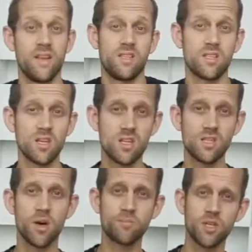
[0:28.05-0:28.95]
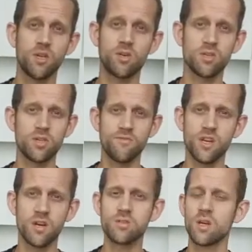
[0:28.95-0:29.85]
It's up to you, because the
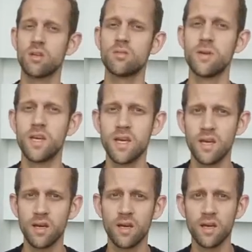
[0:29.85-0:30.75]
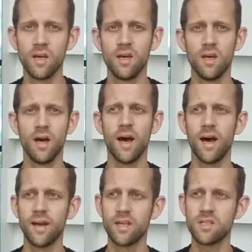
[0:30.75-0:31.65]
video is going to be here
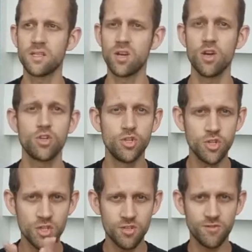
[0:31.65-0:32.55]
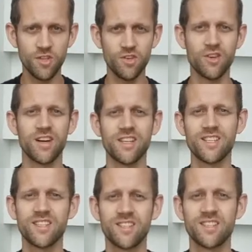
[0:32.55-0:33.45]
and it's just for you guys.